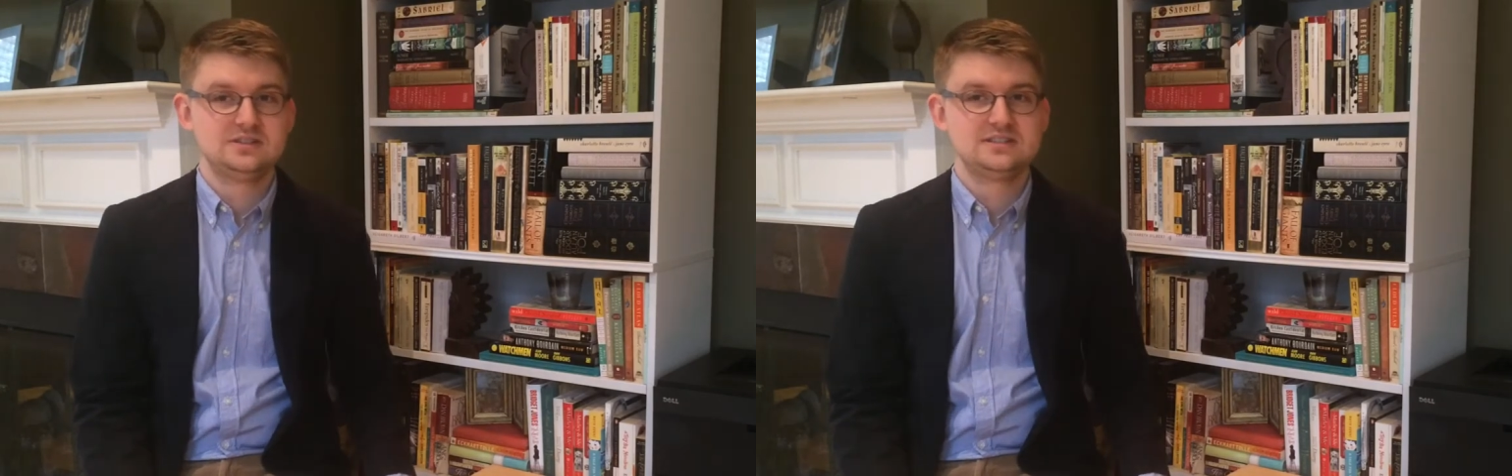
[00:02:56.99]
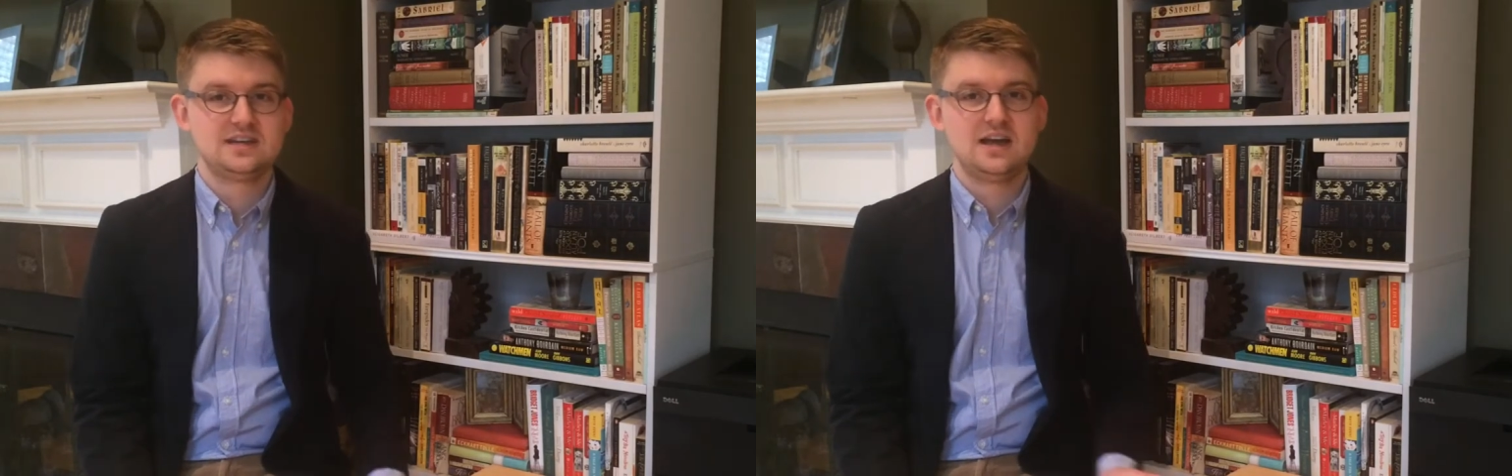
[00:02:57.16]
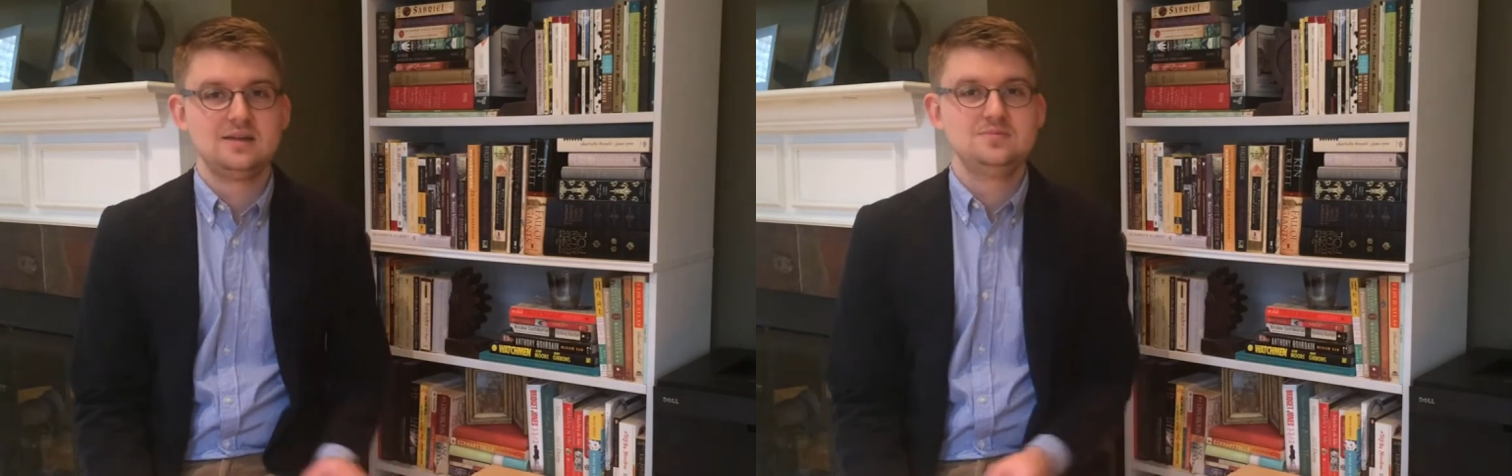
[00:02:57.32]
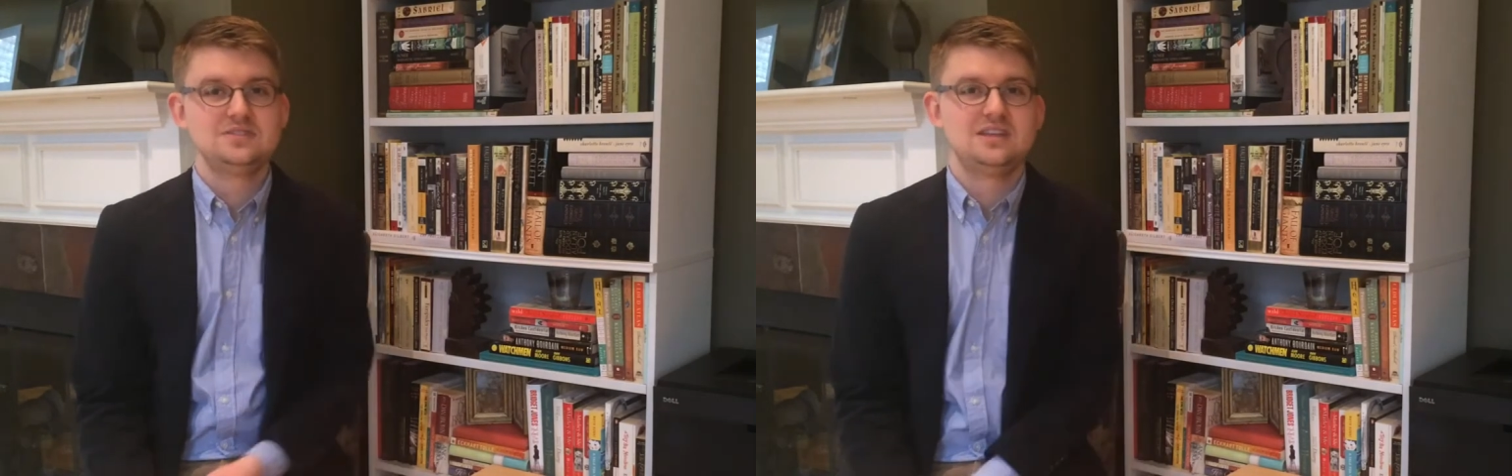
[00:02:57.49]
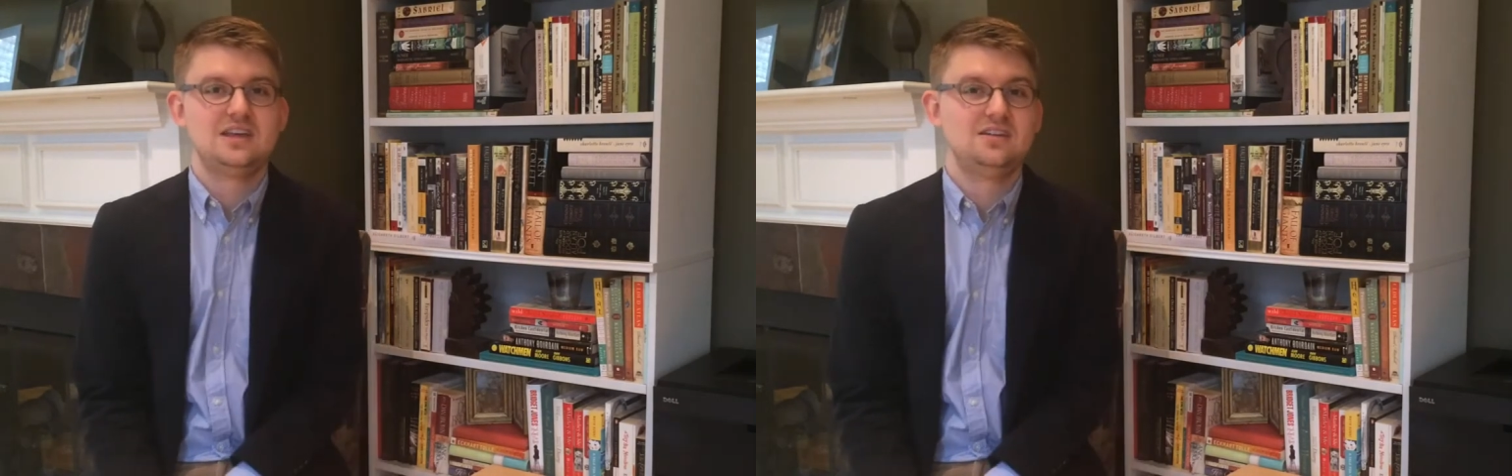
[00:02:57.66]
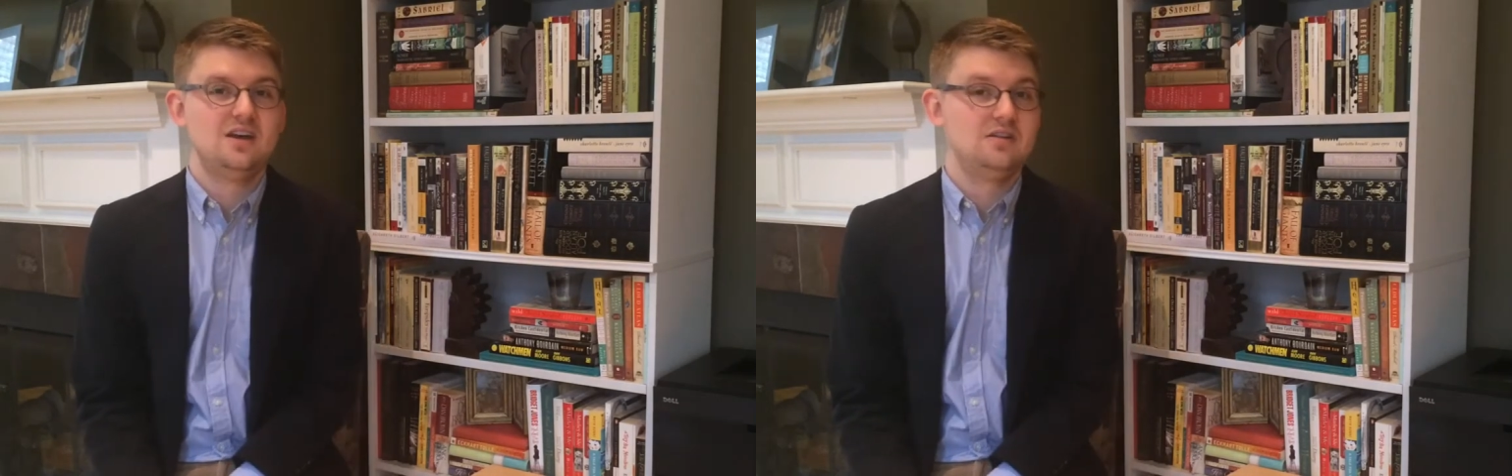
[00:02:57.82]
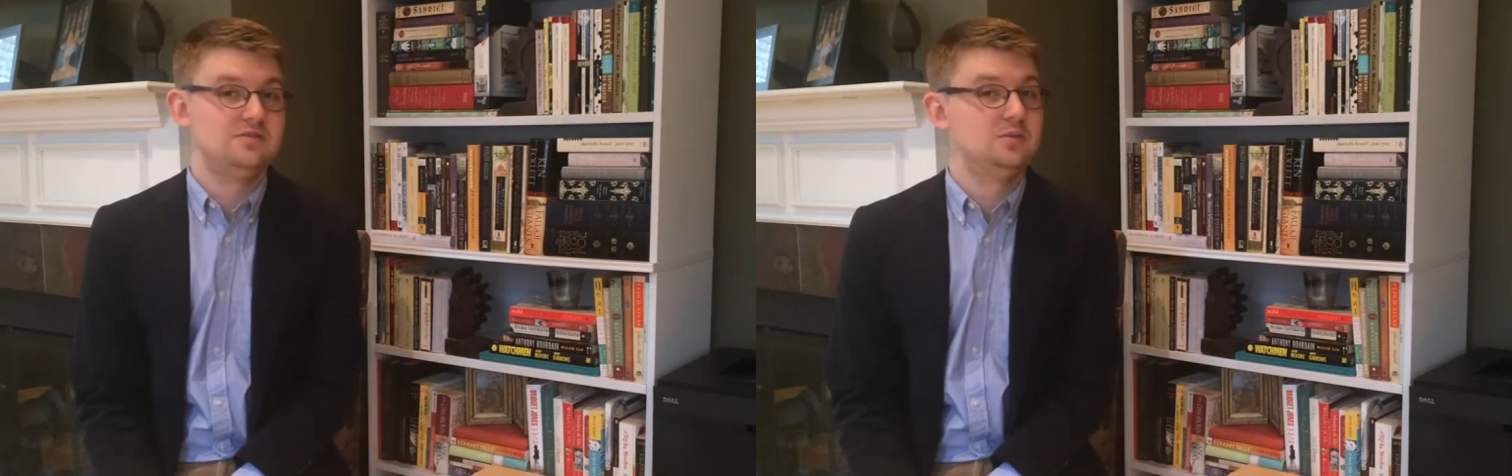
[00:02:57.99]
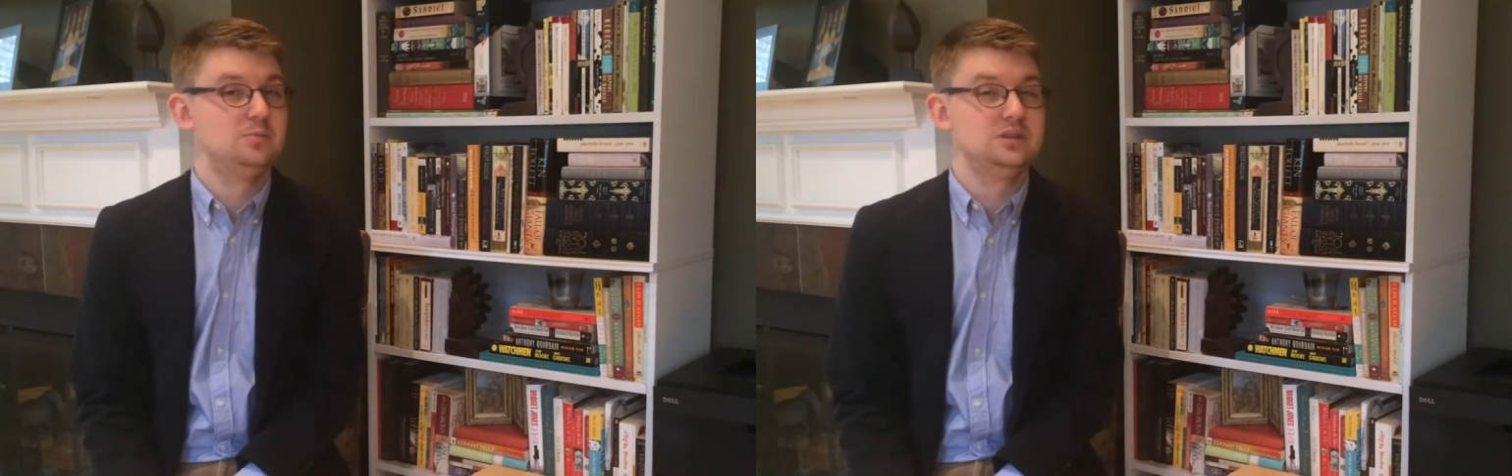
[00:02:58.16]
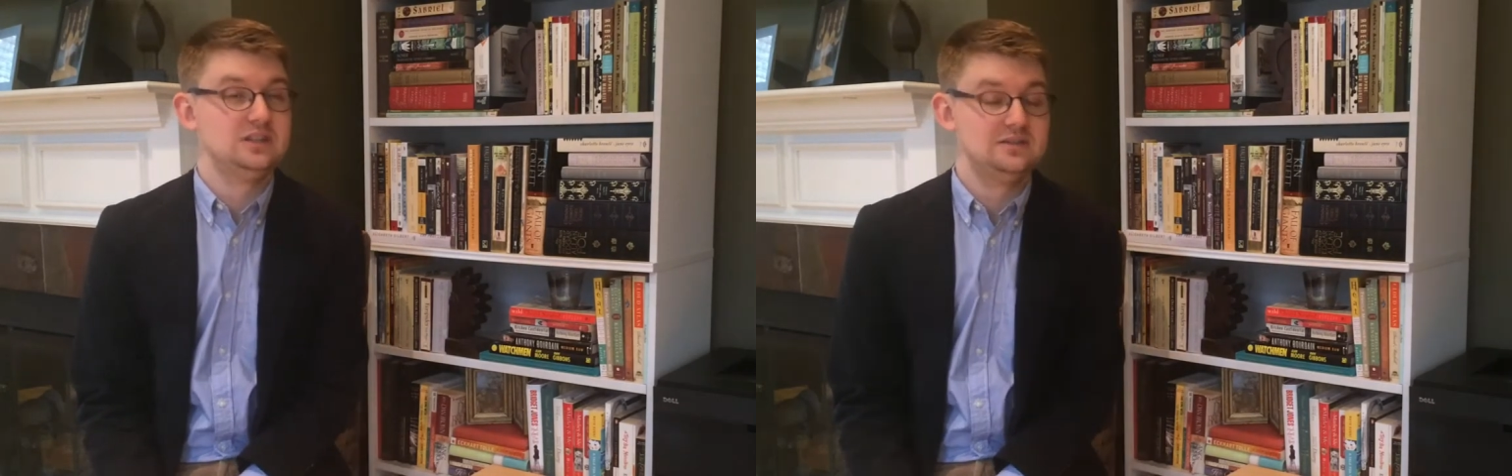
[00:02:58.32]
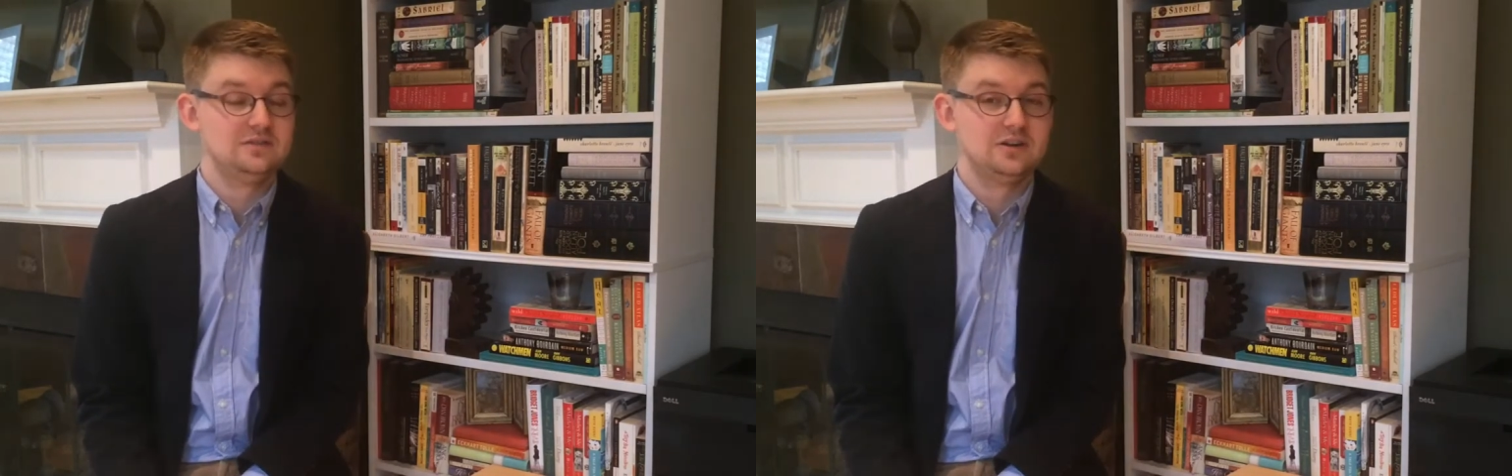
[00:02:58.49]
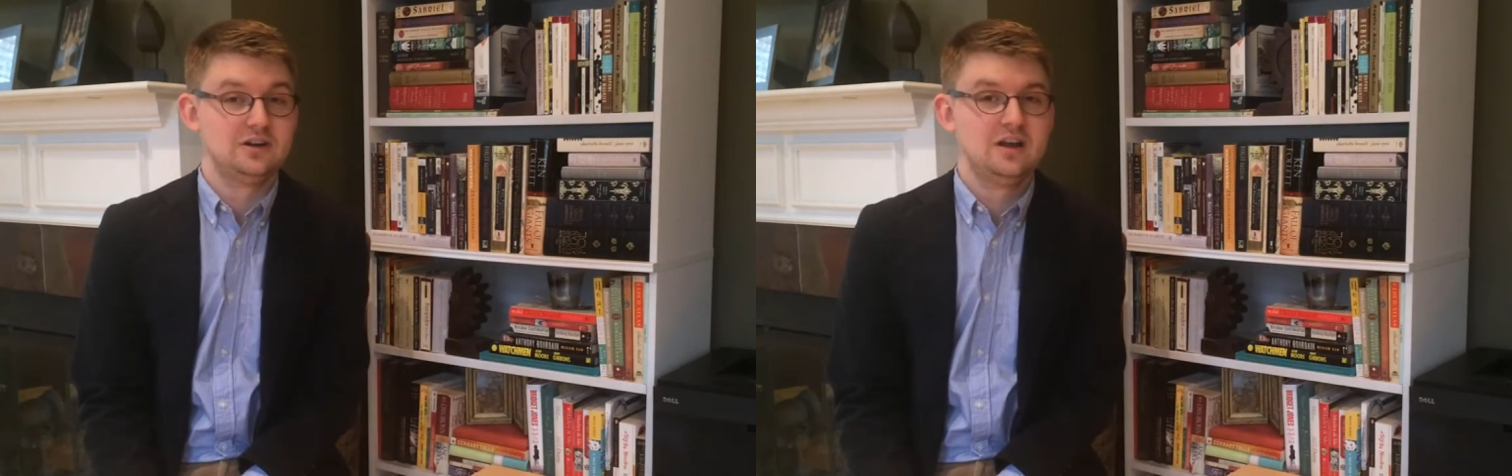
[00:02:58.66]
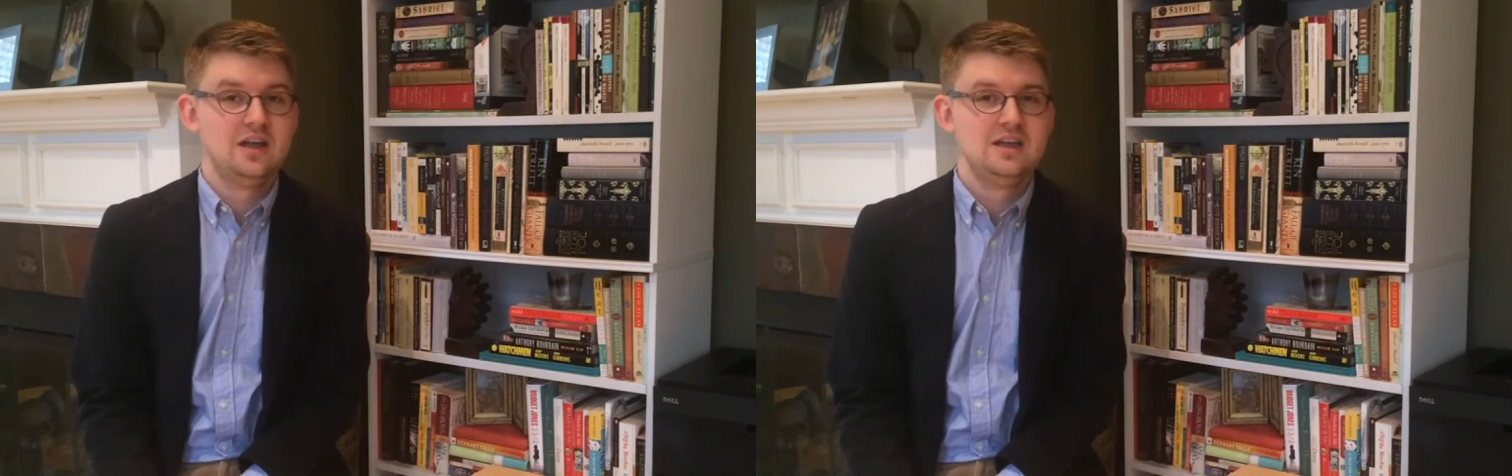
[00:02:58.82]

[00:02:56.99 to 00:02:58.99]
at times than of the believer,